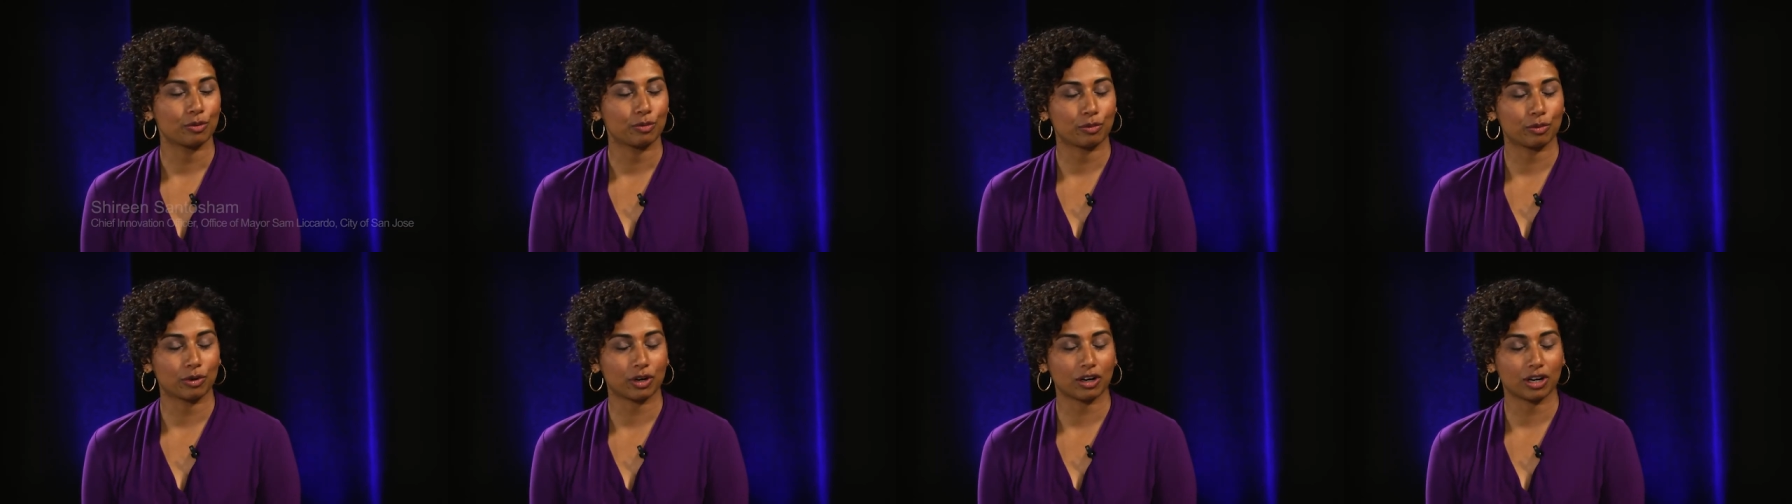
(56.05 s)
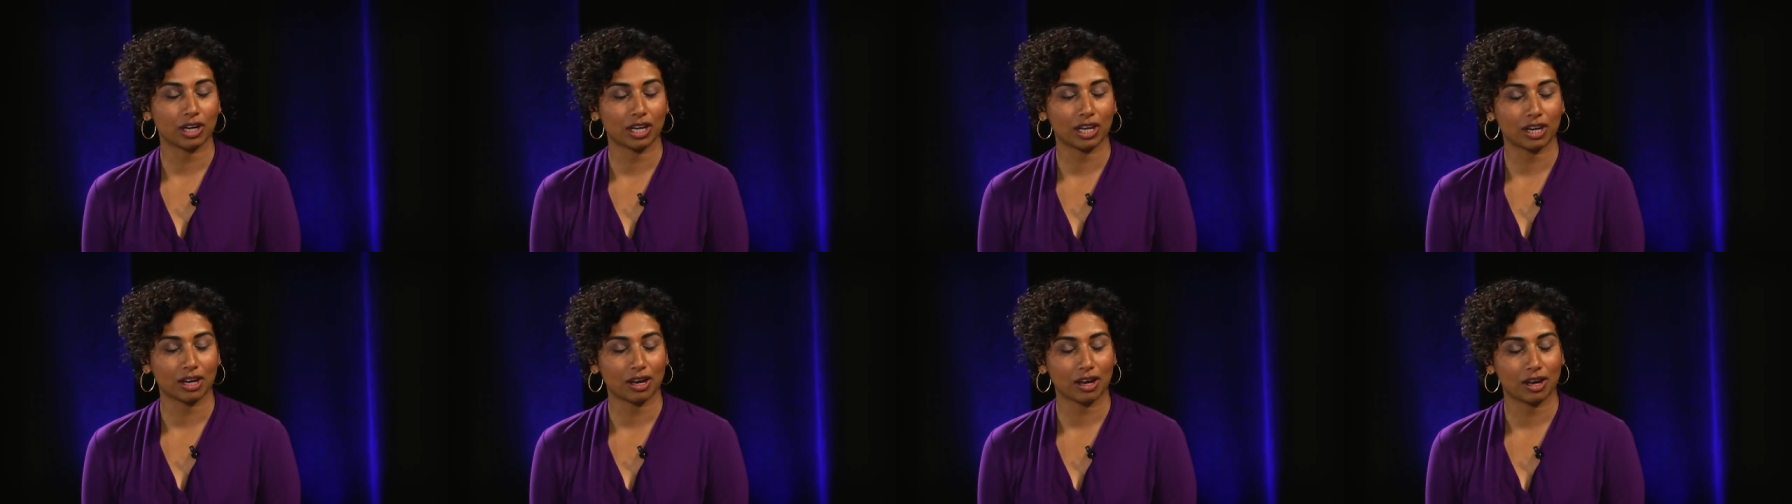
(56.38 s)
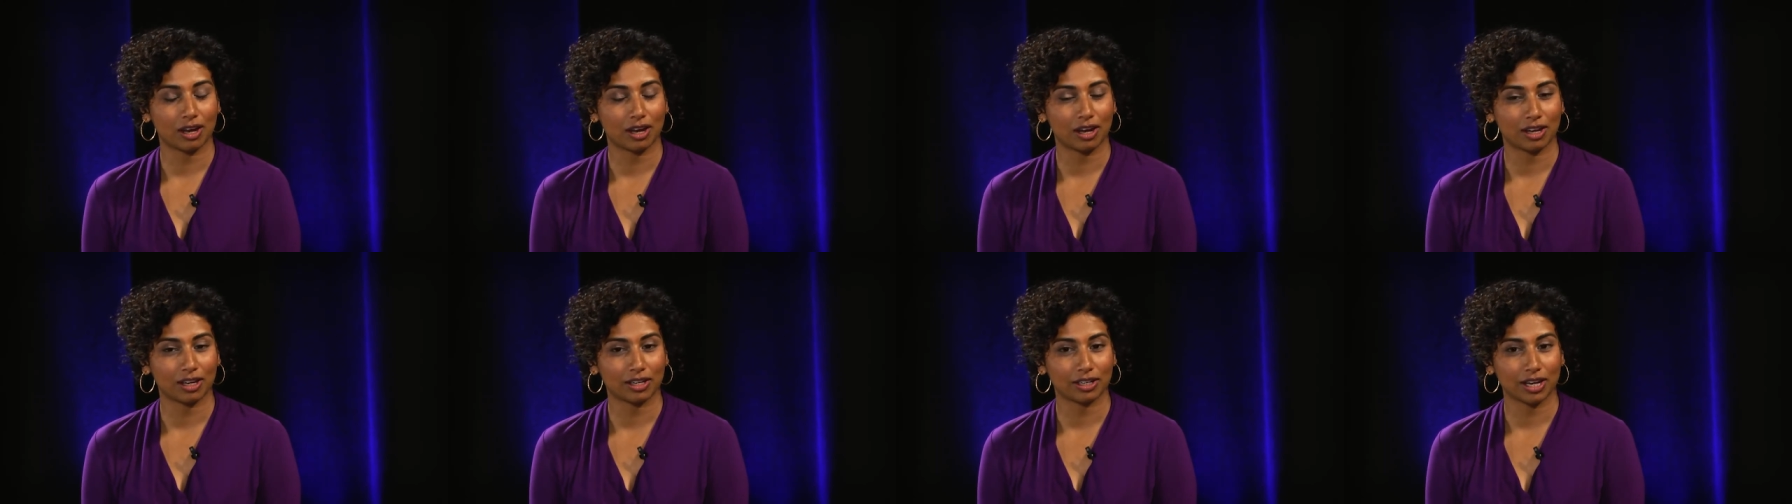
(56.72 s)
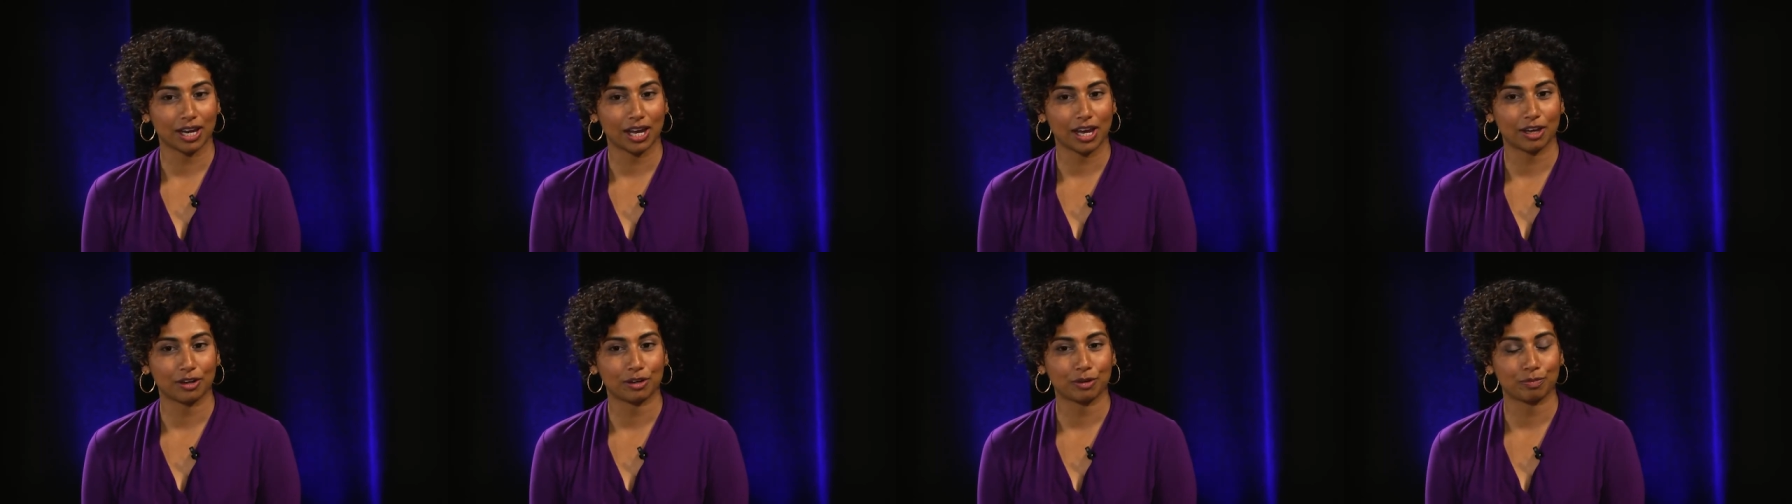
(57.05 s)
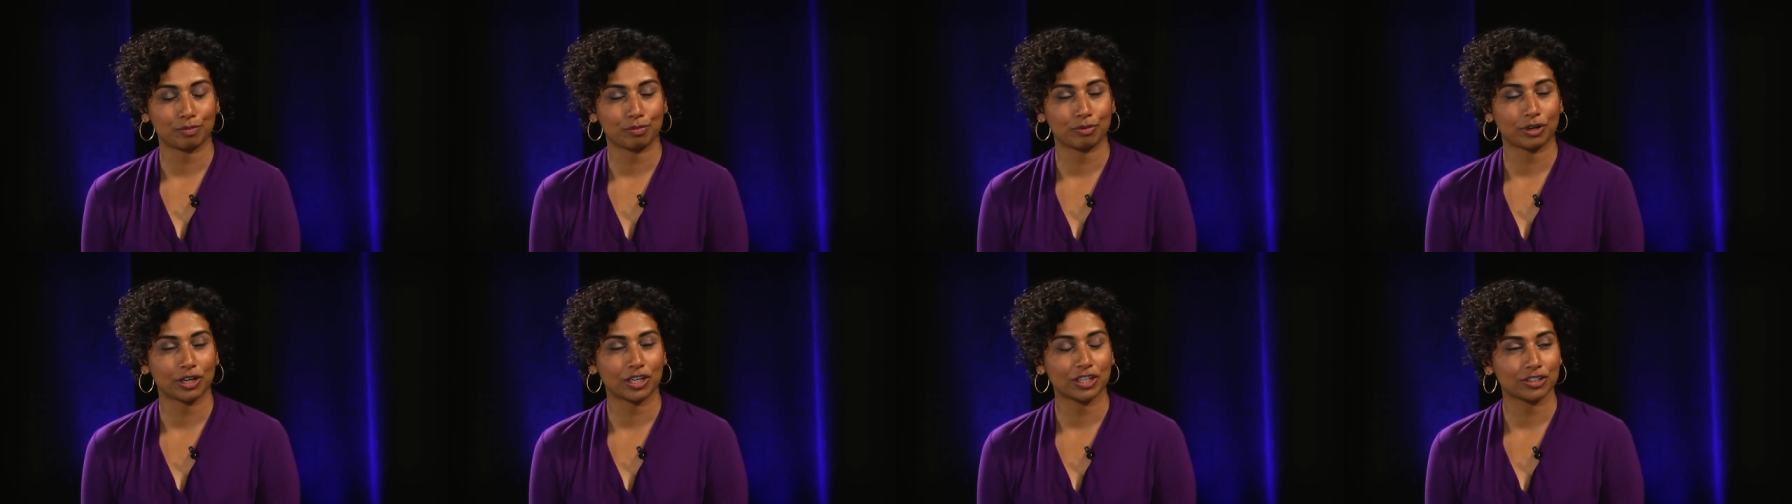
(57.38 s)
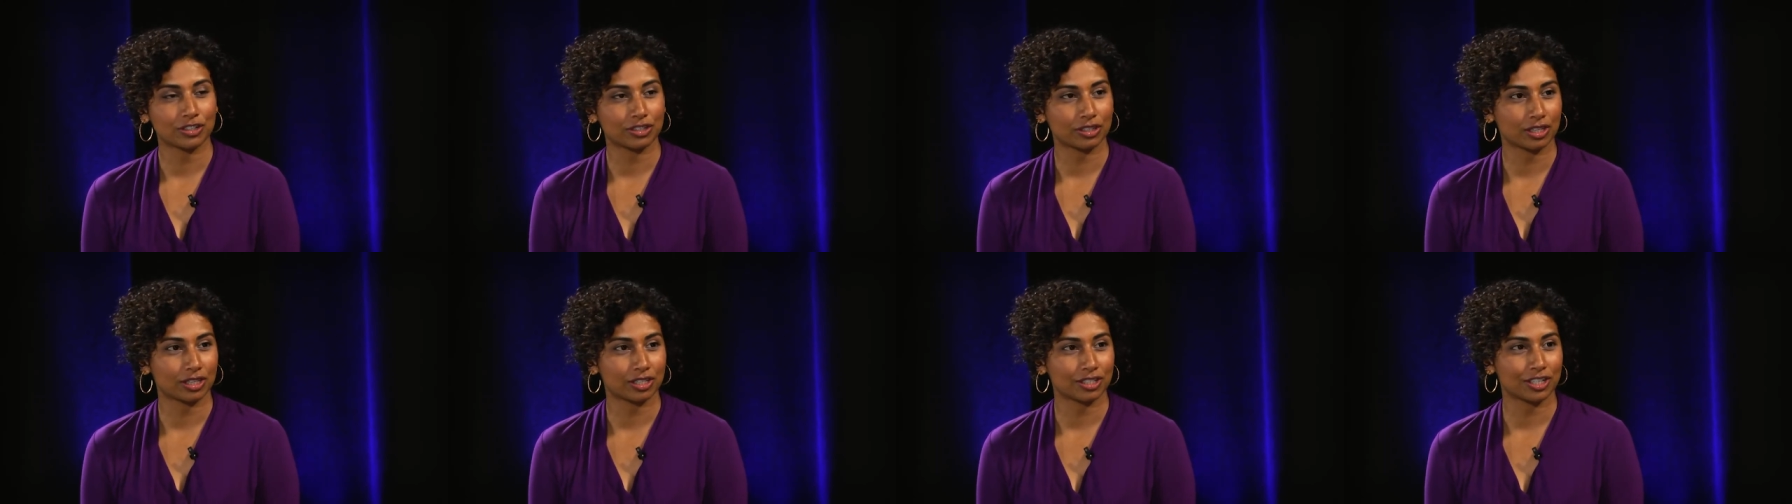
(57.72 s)
working on how to
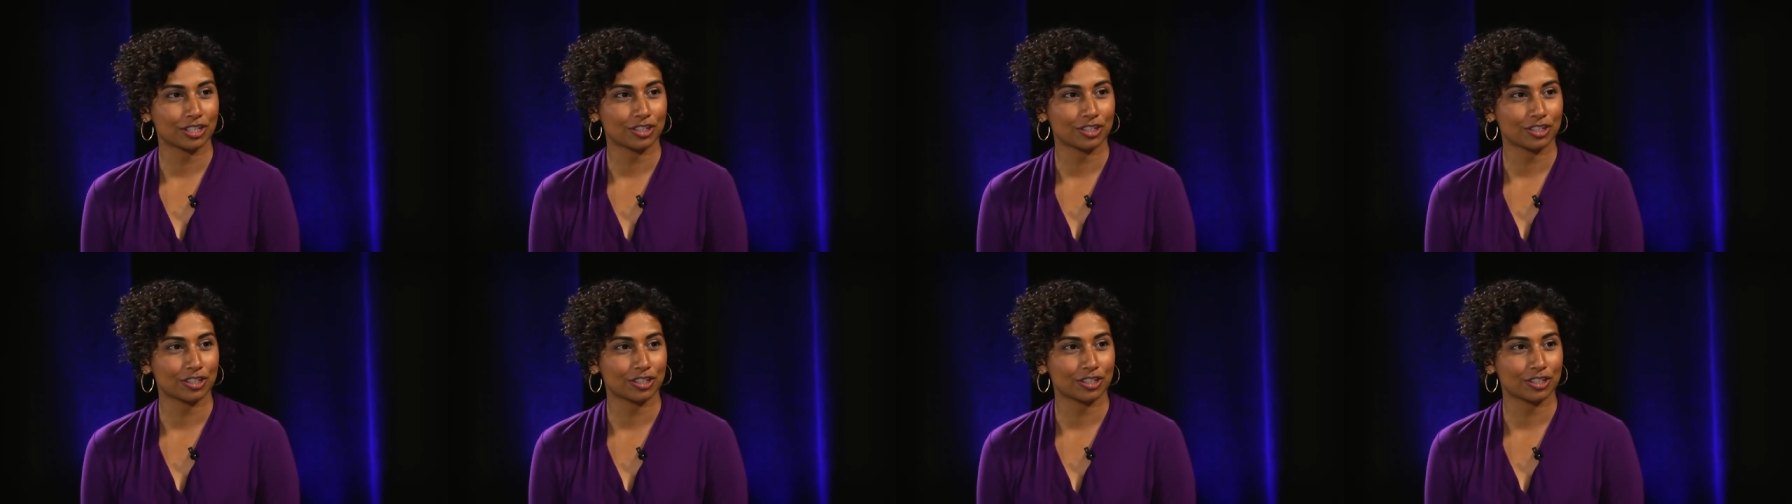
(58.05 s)
bridge the